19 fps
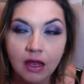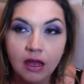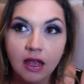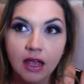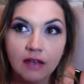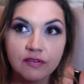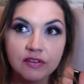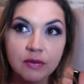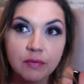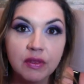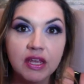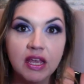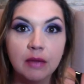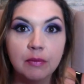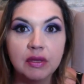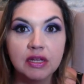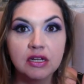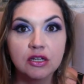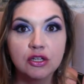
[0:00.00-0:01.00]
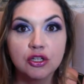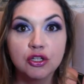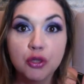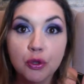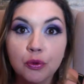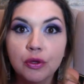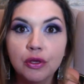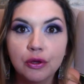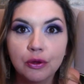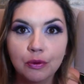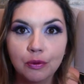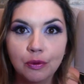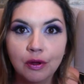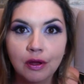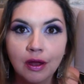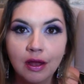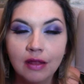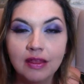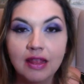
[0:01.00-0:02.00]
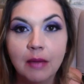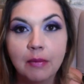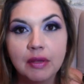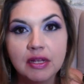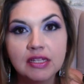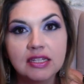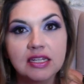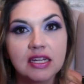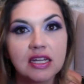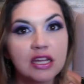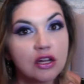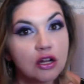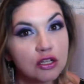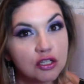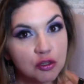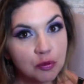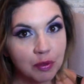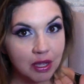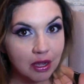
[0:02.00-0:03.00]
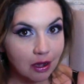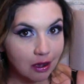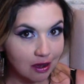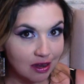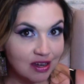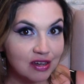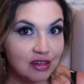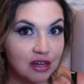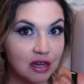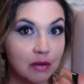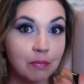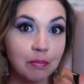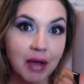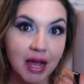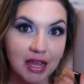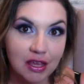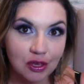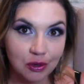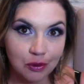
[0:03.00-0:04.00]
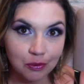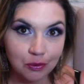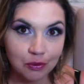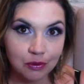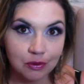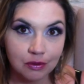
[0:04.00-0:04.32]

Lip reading: If something can be done to you, that means that it can also be undone by you.